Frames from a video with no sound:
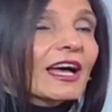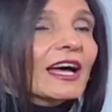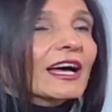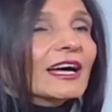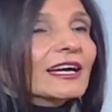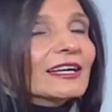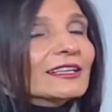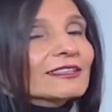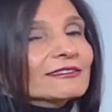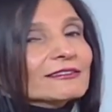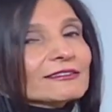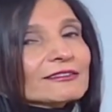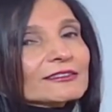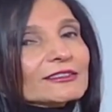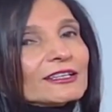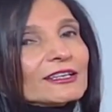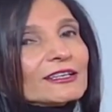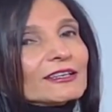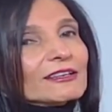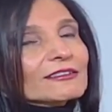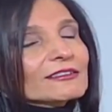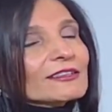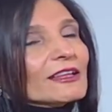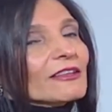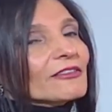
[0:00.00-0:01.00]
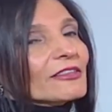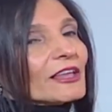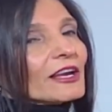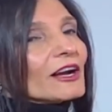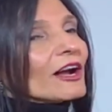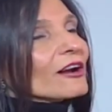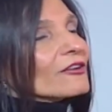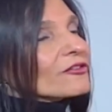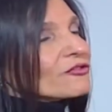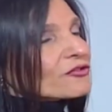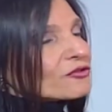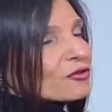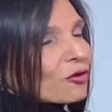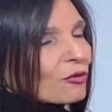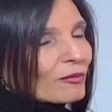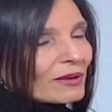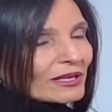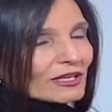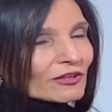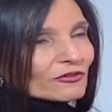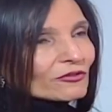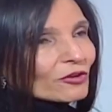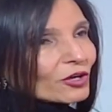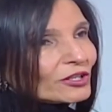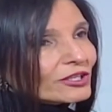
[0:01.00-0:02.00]
And there are so
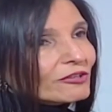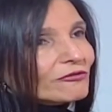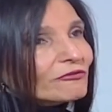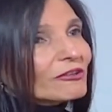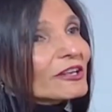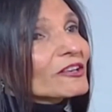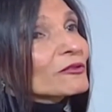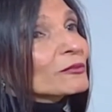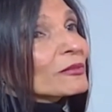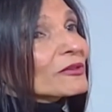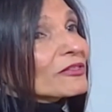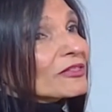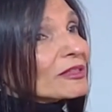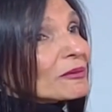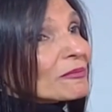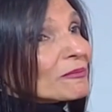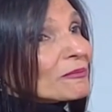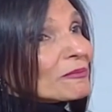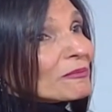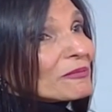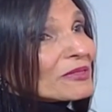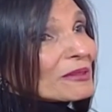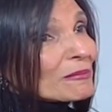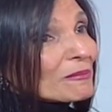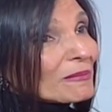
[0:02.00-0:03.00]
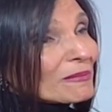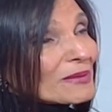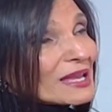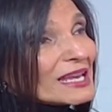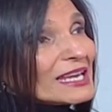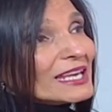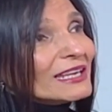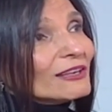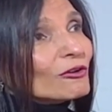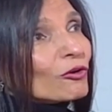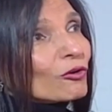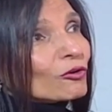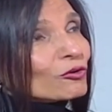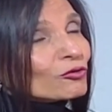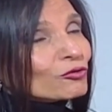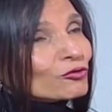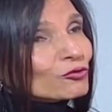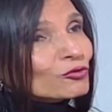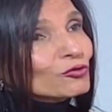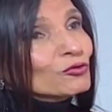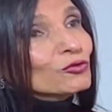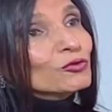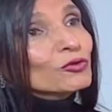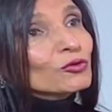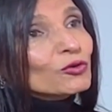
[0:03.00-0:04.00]
many side effects, but the main or
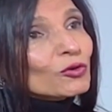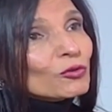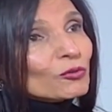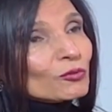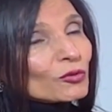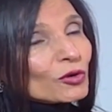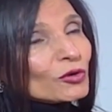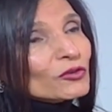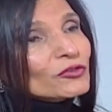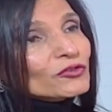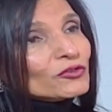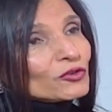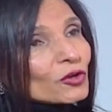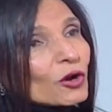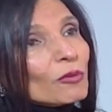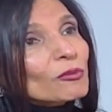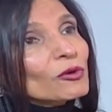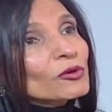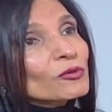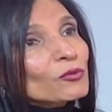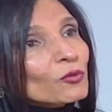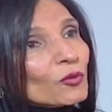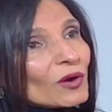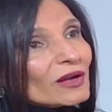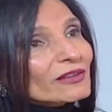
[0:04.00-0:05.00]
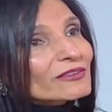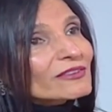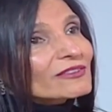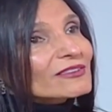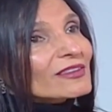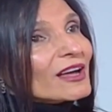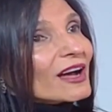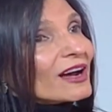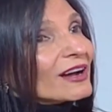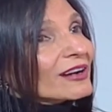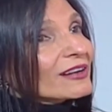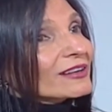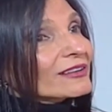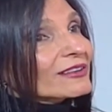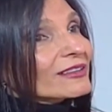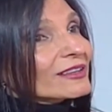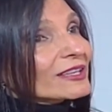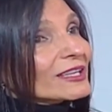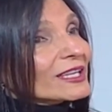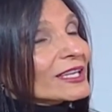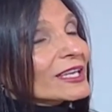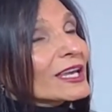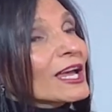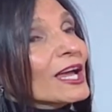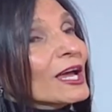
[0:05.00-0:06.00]
two most common ones are
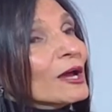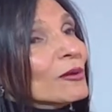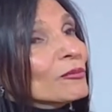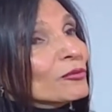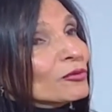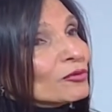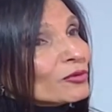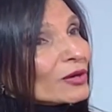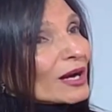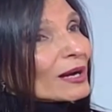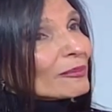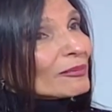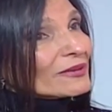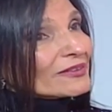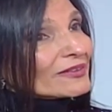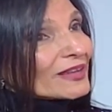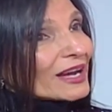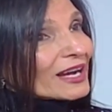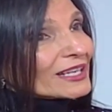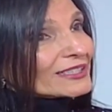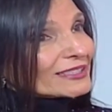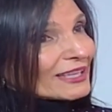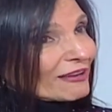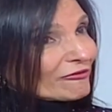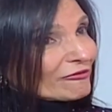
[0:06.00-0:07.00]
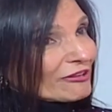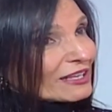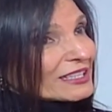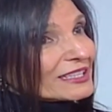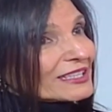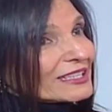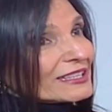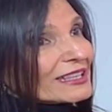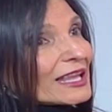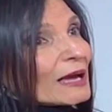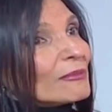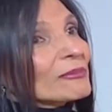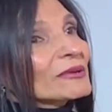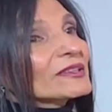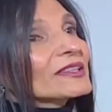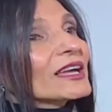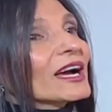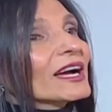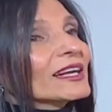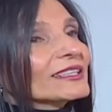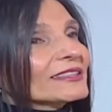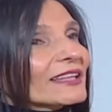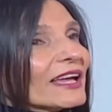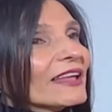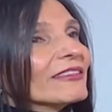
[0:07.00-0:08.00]
the poor appetite, affecting the
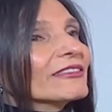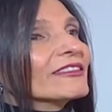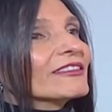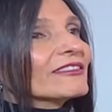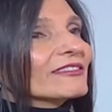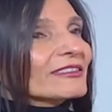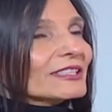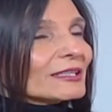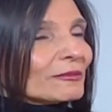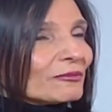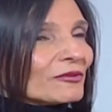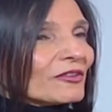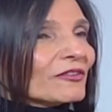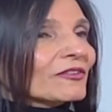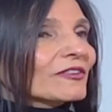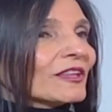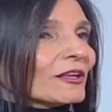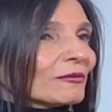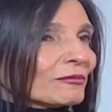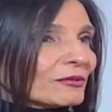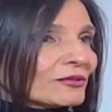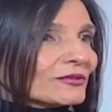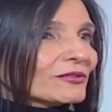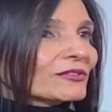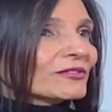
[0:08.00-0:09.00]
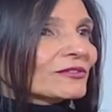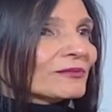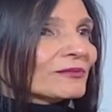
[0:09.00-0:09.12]
appetite, and the sleep disturbance.